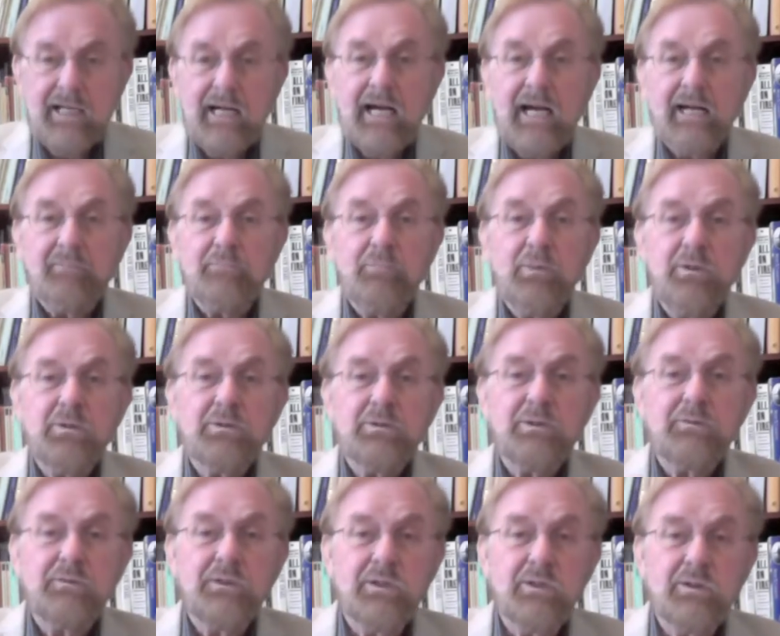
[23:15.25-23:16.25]
And both
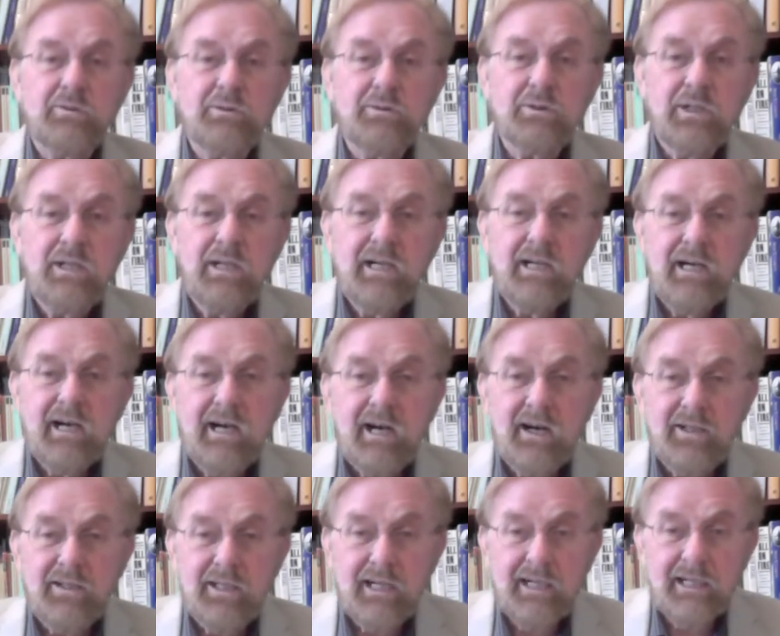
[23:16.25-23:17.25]
of those
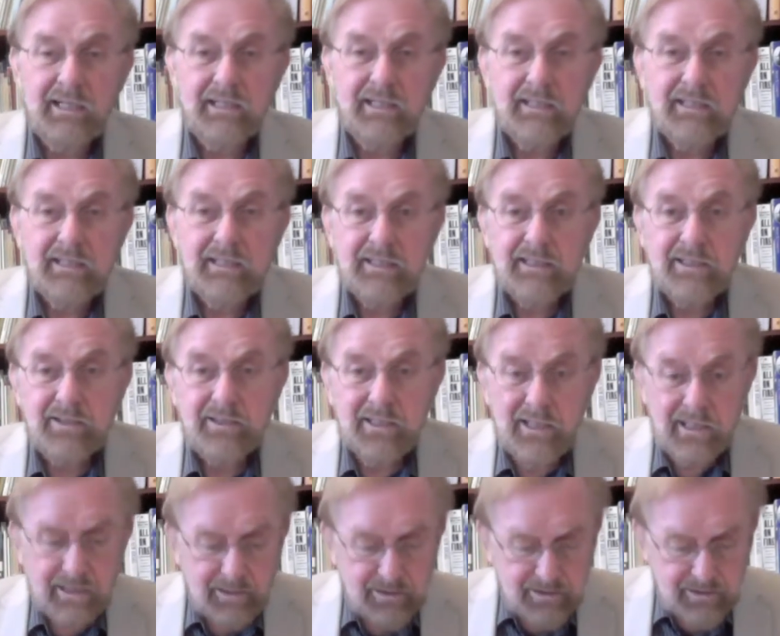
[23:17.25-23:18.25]
are like the
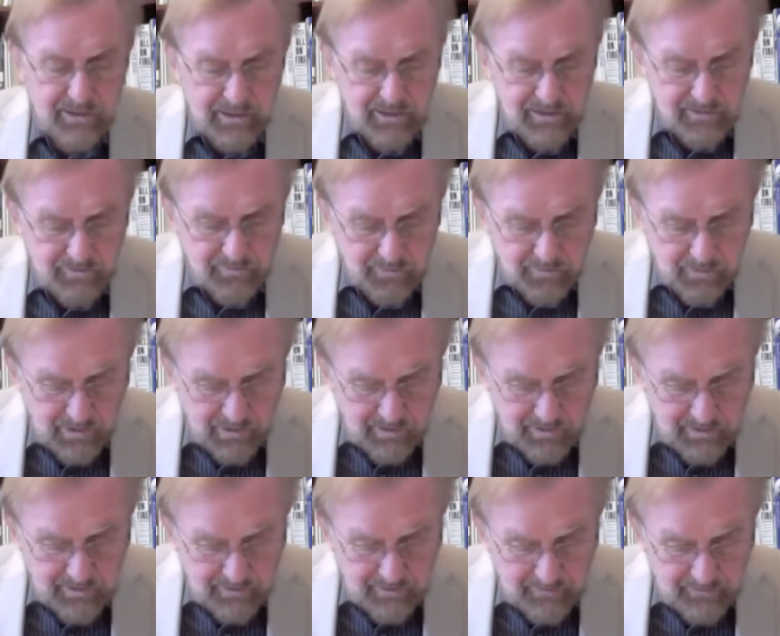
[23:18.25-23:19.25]
United States of
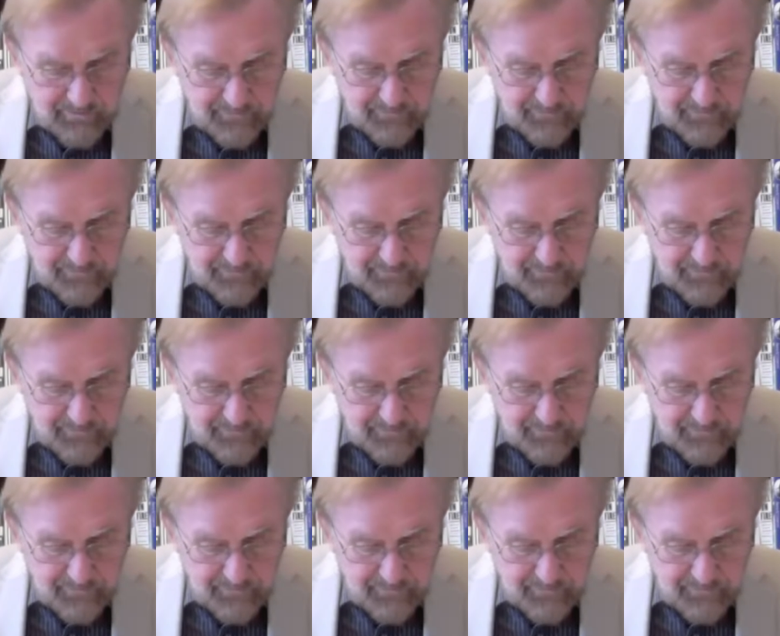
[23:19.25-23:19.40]
America.